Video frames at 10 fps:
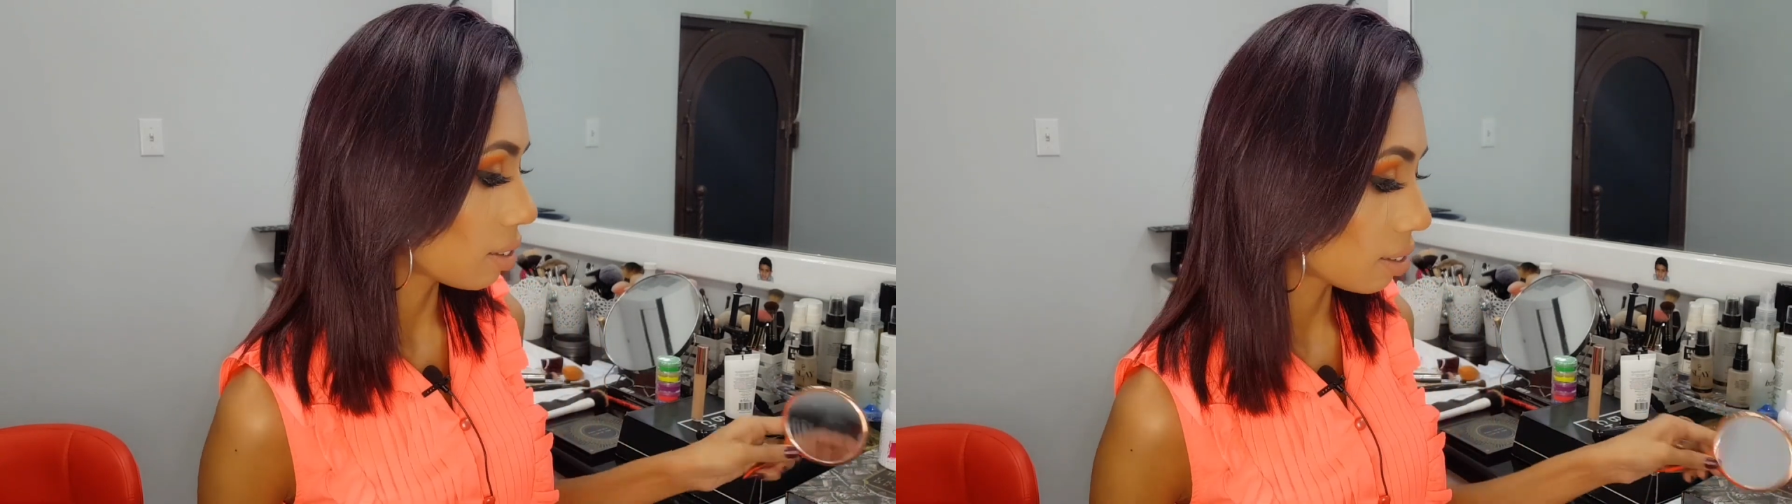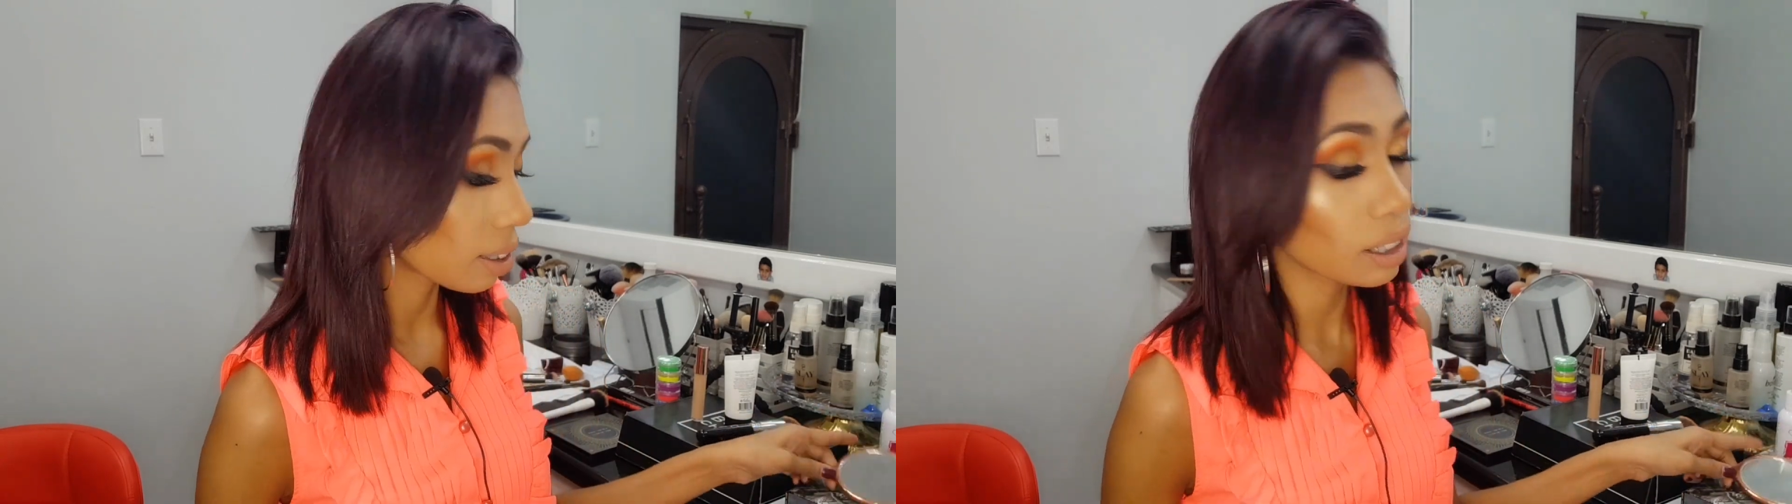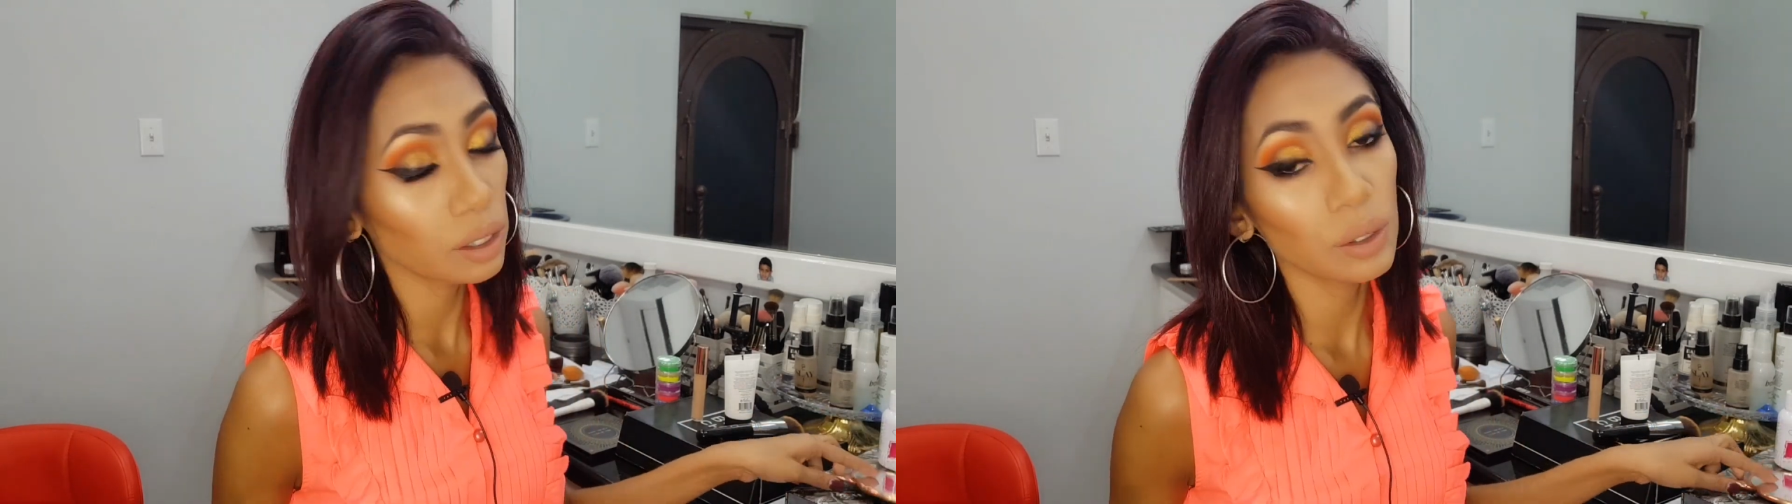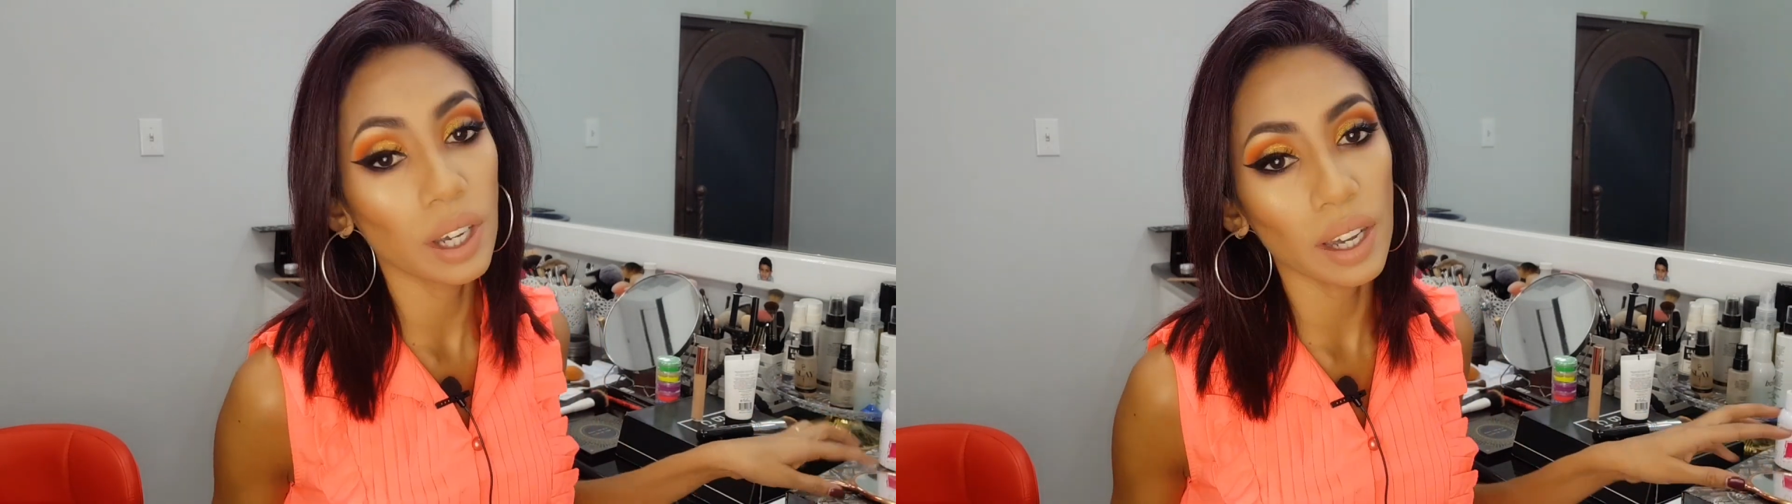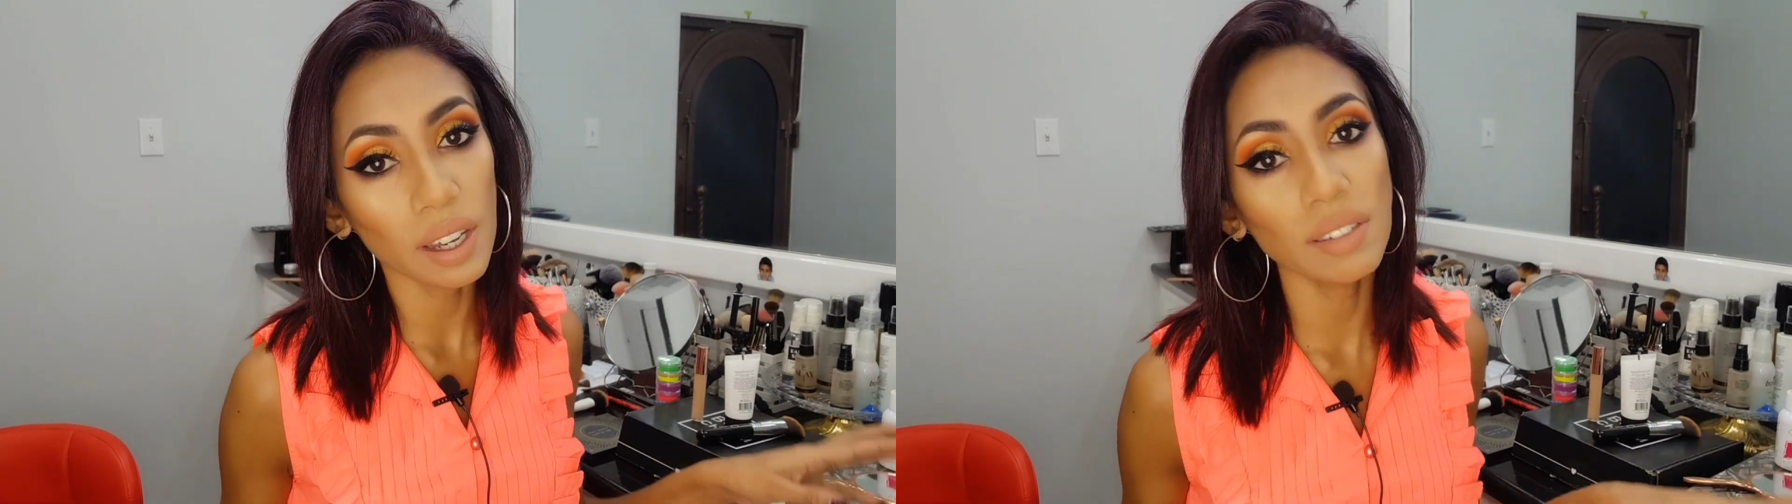to tell you
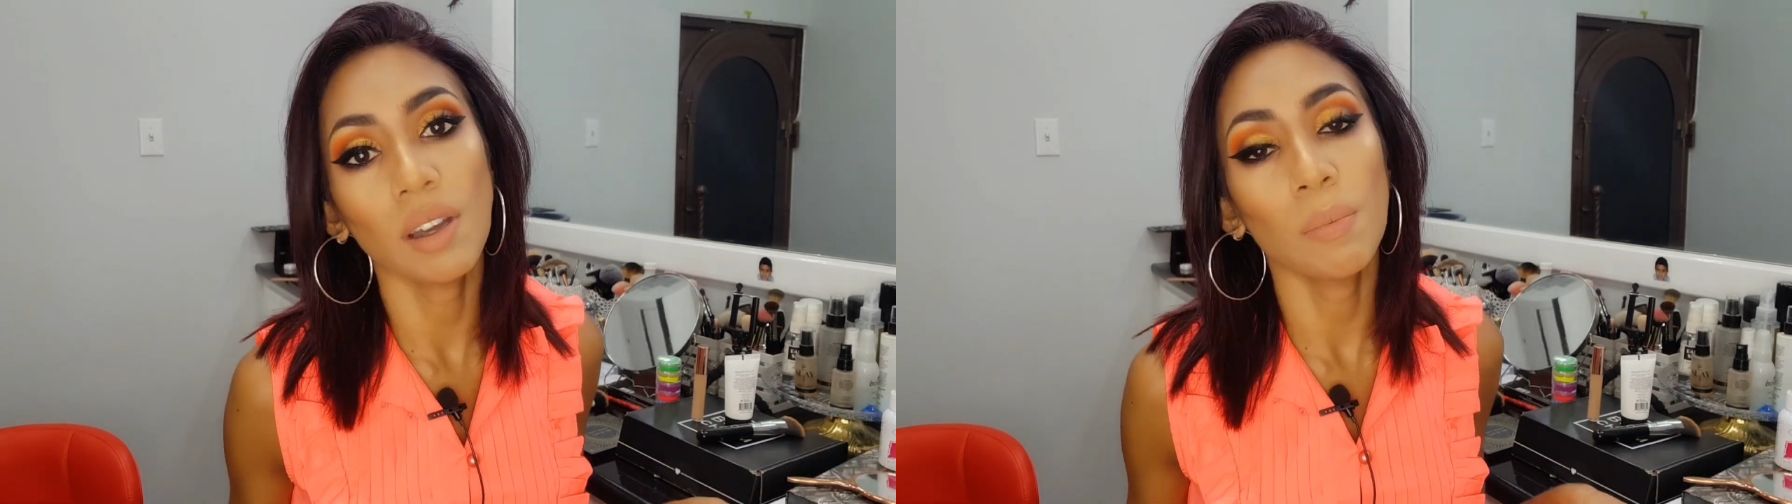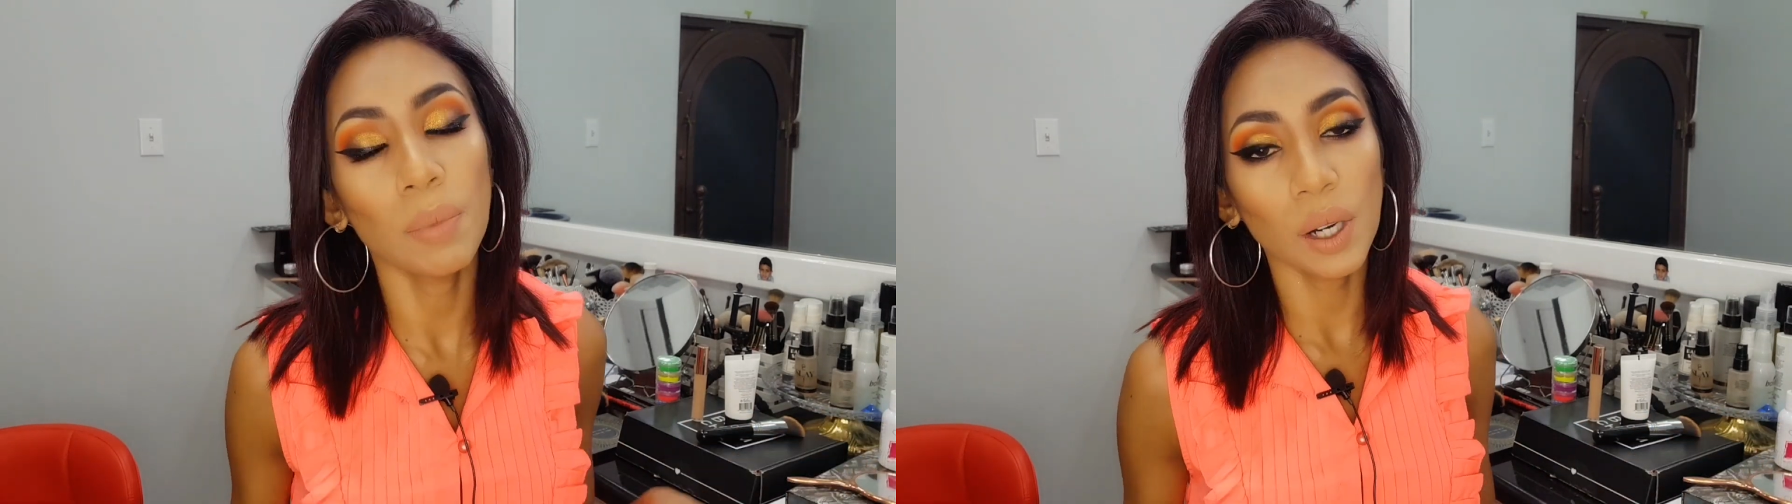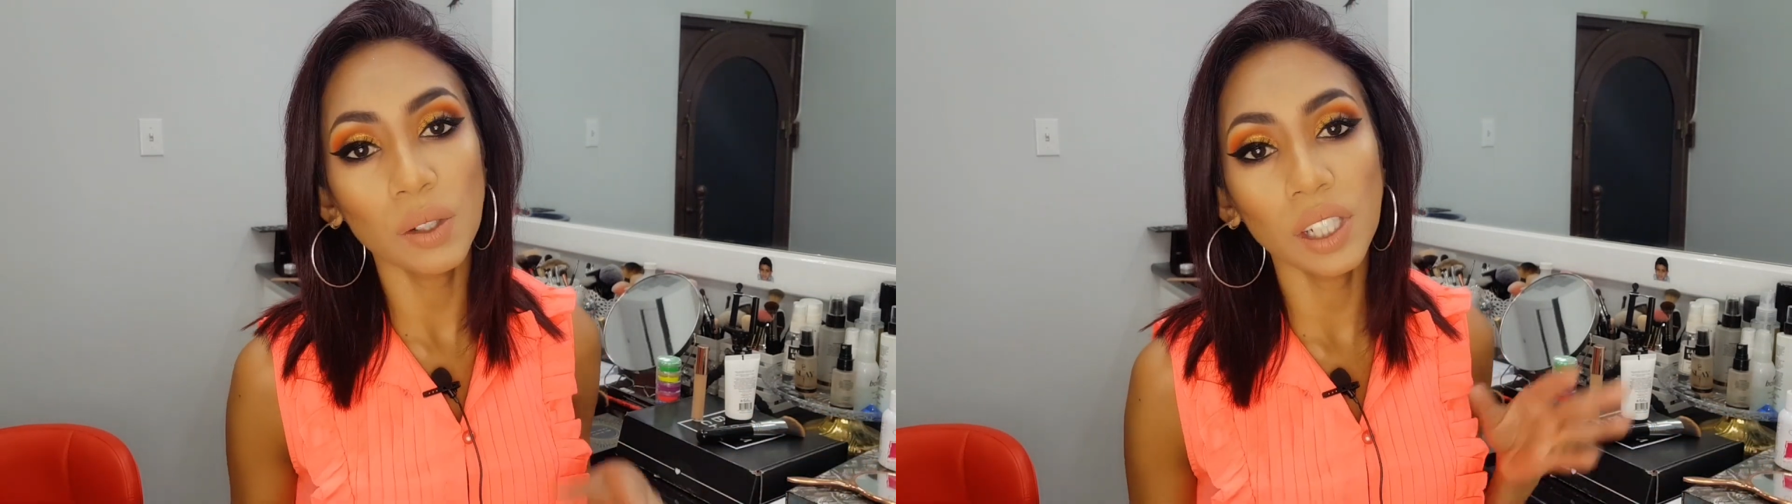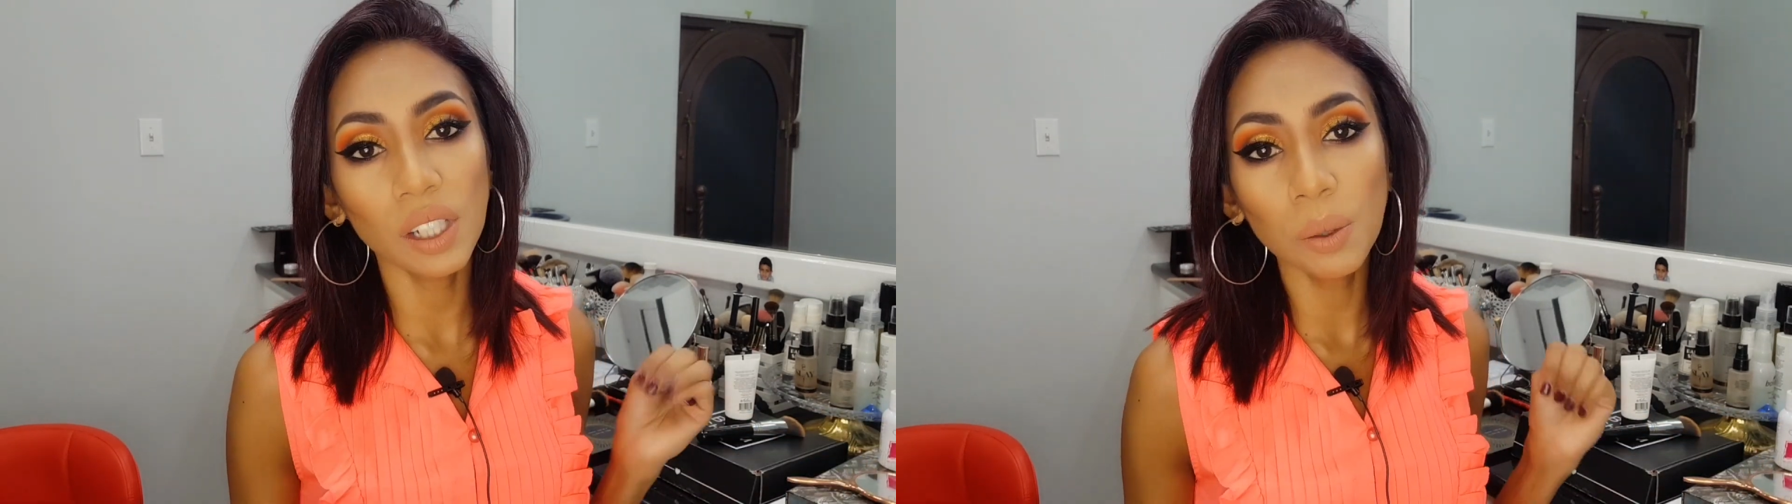guys about the